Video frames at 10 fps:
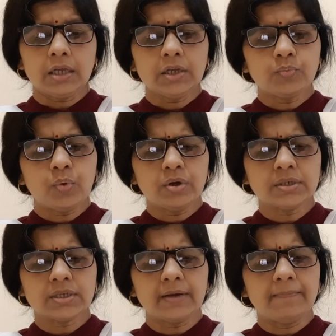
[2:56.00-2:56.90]
It
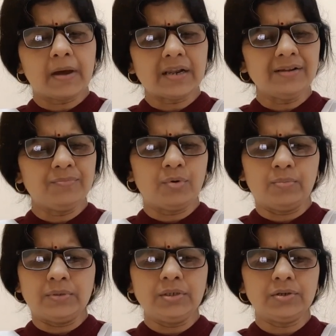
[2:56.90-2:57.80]
was a muddled
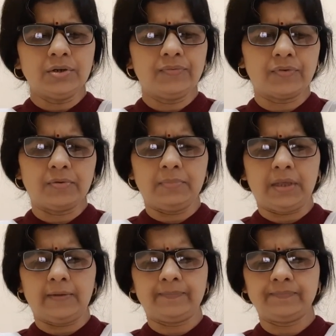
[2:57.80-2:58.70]
moment for
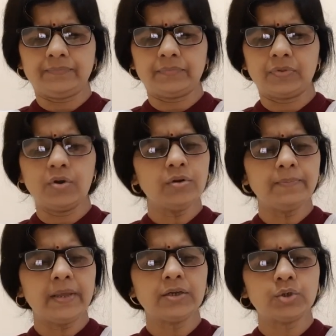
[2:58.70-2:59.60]
me, not
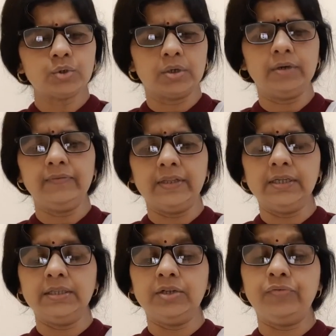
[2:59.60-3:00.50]
being sure
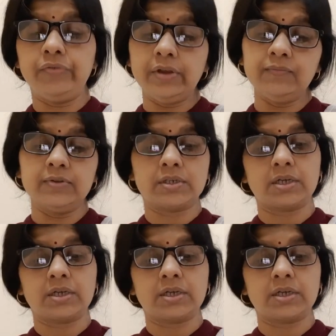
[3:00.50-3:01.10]
whether the dream was